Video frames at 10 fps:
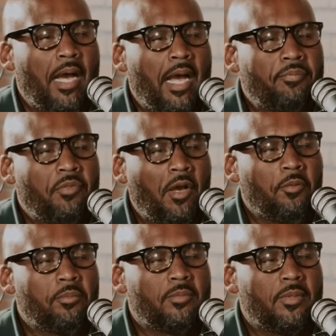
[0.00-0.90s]
I
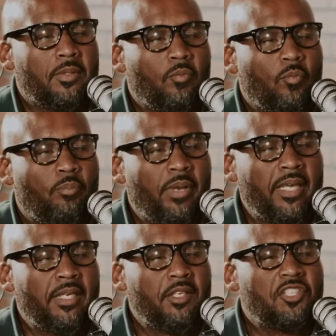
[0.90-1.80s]
thought
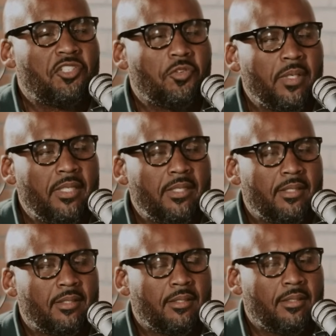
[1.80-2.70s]
being in the
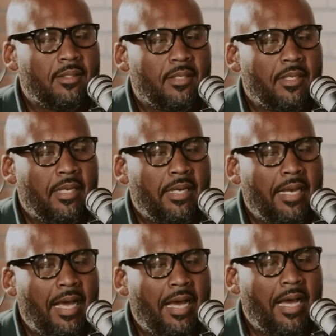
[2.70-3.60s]
streets,
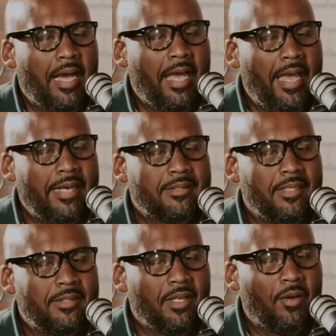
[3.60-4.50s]
I
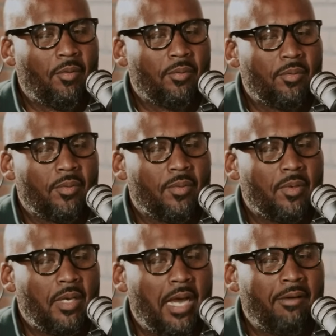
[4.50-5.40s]
actually thought
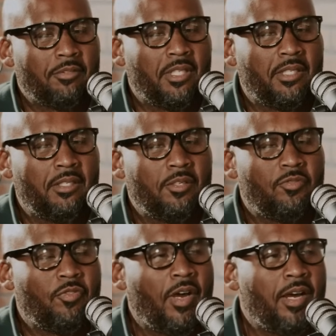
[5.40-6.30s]
I was a good
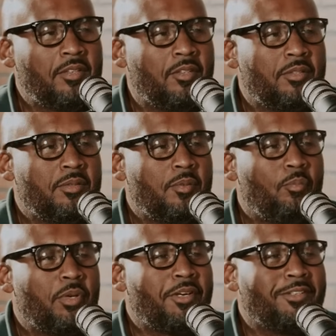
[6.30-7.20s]
father
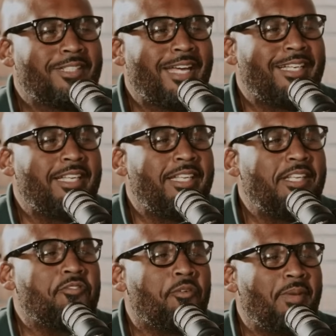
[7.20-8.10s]
because I could
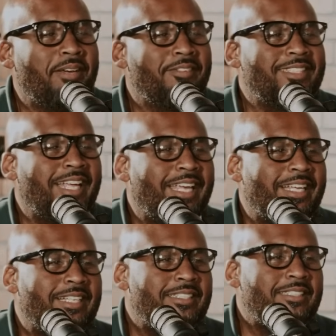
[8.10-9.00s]
give them
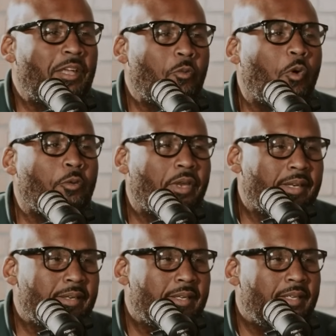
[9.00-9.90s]
everything they wanted.
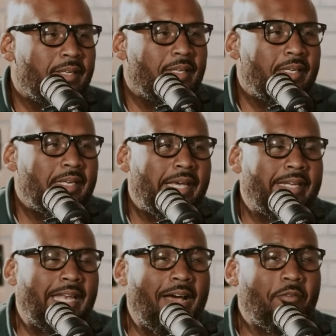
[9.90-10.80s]

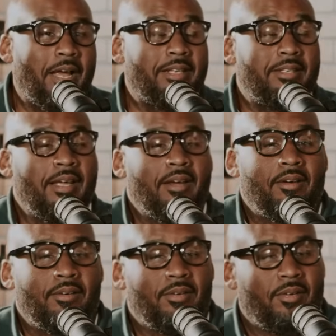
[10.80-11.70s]
And that right there,